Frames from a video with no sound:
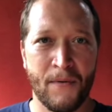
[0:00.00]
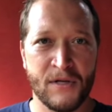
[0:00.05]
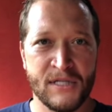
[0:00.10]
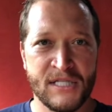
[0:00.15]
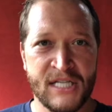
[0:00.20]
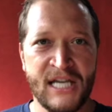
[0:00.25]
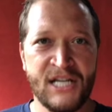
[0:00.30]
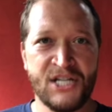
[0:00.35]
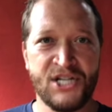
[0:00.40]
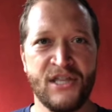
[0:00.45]

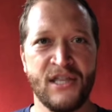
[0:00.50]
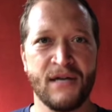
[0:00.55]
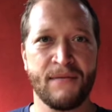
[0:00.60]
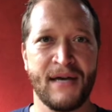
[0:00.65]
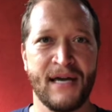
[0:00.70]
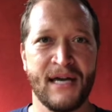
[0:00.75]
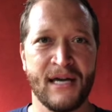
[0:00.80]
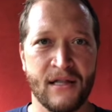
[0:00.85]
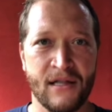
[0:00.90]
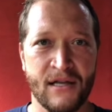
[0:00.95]
teaching them
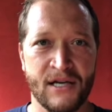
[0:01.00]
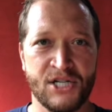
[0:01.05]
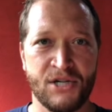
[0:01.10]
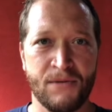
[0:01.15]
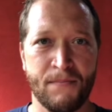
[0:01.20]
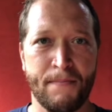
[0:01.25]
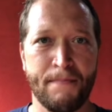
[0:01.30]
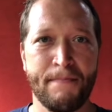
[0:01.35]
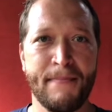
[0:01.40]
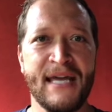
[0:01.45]
English,
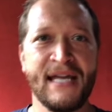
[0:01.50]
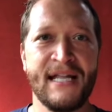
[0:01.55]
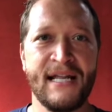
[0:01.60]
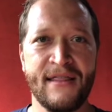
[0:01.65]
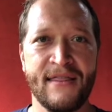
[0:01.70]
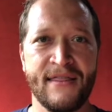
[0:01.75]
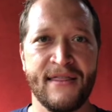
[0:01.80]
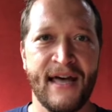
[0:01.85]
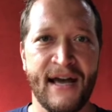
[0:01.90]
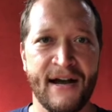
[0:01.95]

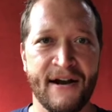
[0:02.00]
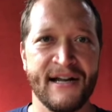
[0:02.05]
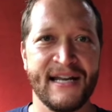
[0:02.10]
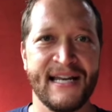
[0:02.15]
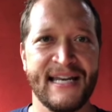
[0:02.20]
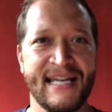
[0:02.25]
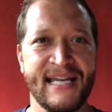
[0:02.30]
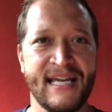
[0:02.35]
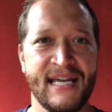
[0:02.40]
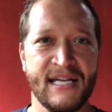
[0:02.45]
meeting their
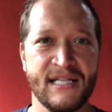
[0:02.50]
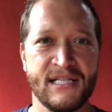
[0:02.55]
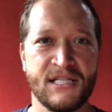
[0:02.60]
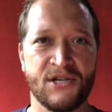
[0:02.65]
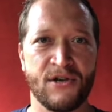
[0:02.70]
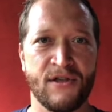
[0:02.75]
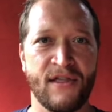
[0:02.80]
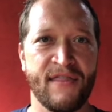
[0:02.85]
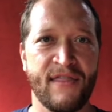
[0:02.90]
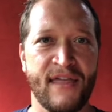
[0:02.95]
needs
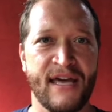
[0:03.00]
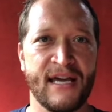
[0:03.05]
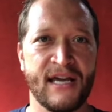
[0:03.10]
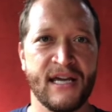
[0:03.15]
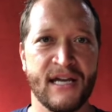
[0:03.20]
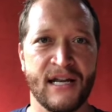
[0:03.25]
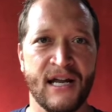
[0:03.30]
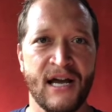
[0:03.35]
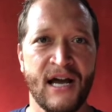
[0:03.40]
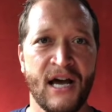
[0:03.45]
so that they
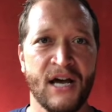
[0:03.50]
can